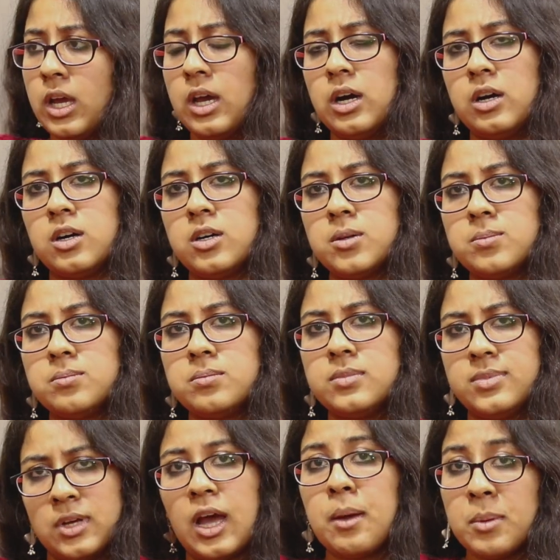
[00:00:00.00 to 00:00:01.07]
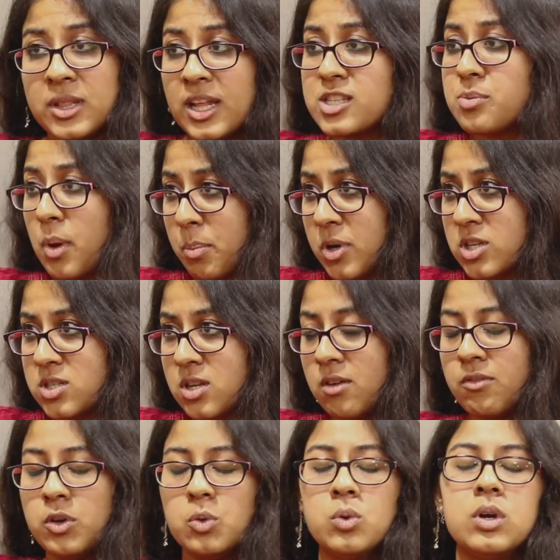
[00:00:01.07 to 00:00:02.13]
I mean, that's my personal
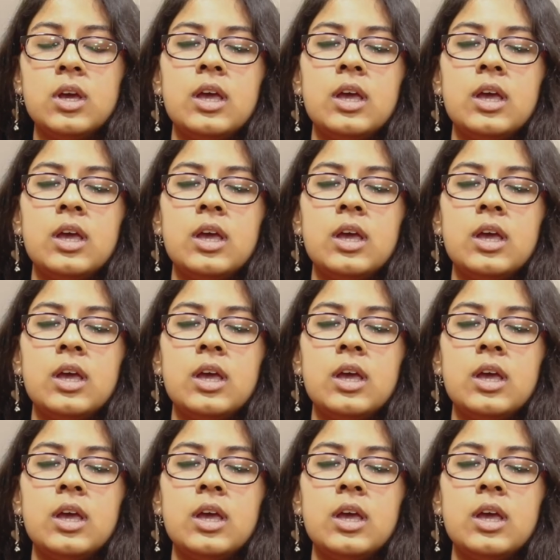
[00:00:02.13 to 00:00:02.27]
view.